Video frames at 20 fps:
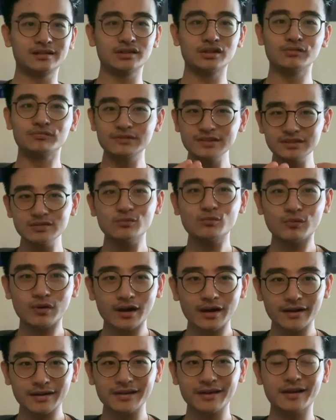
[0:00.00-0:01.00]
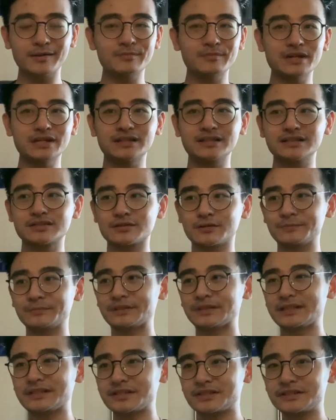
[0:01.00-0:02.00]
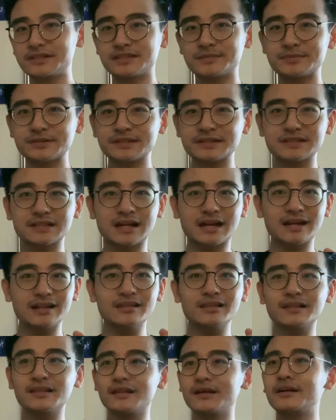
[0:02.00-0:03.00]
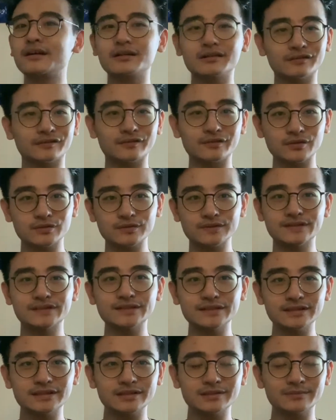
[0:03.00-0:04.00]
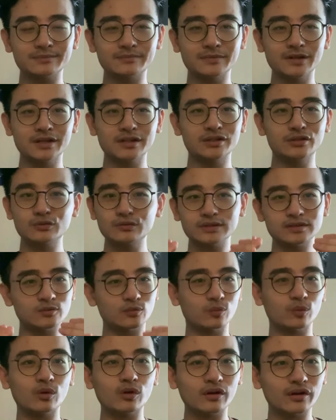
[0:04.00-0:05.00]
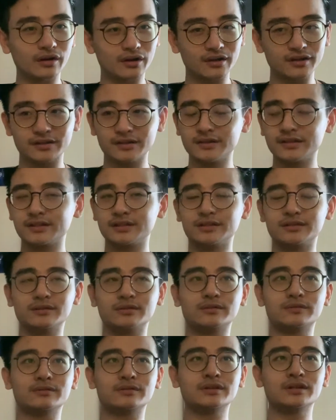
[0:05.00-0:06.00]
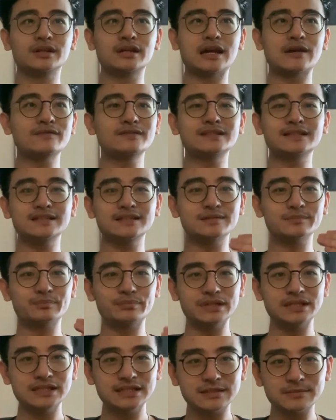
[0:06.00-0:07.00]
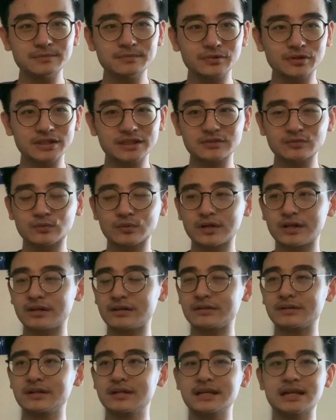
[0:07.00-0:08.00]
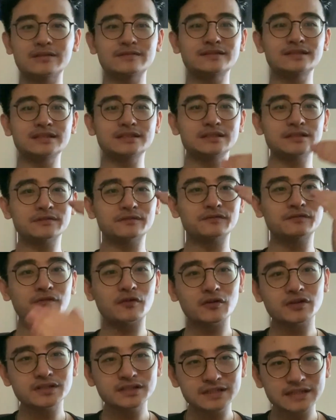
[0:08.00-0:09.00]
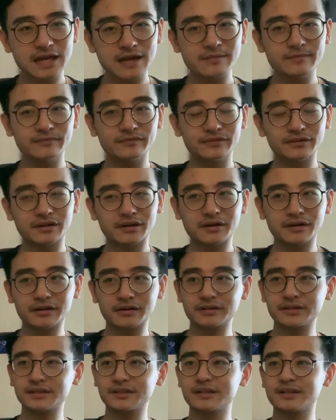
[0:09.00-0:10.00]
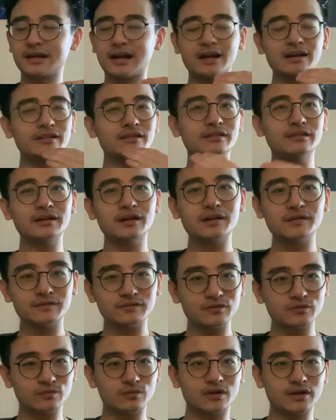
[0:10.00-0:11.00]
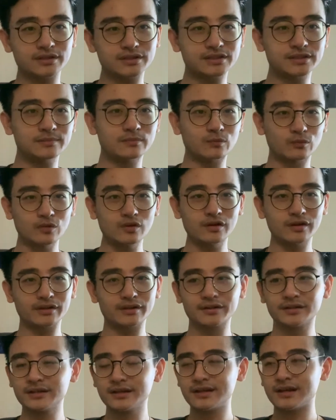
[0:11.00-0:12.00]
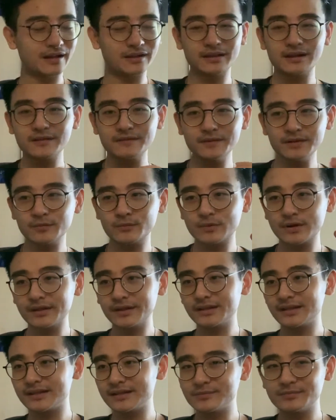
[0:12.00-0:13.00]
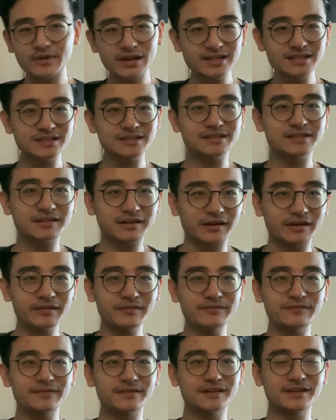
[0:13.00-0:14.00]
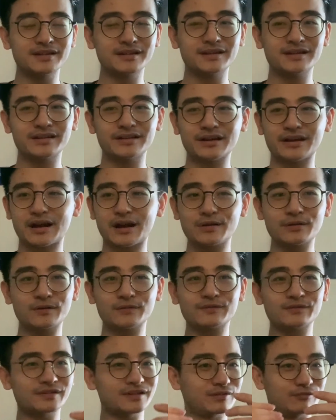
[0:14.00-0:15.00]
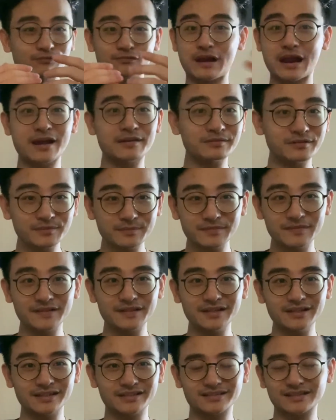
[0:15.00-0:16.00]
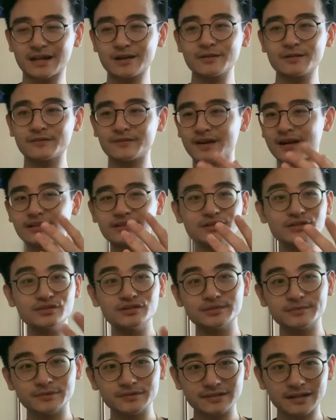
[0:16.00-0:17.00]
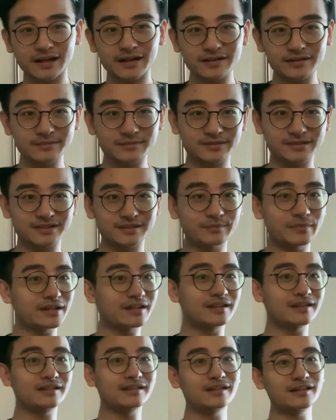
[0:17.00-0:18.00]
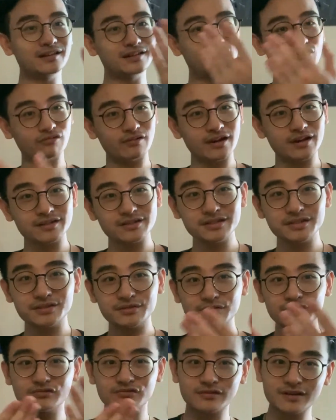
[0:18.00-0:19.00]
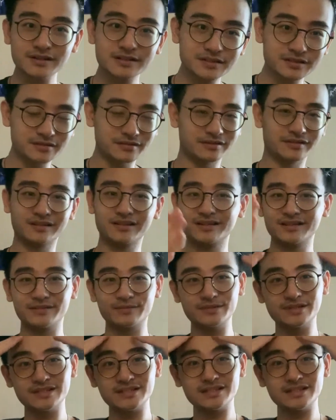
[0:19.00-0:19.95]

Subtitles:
The reason why I make this compilation is because I love to see him do his work. You know, ever since Beam as well, ever since the first Dan vlog, I love to watch him work. I love it when he makes stuff out of random things out of unusable items, making trash to treasure, which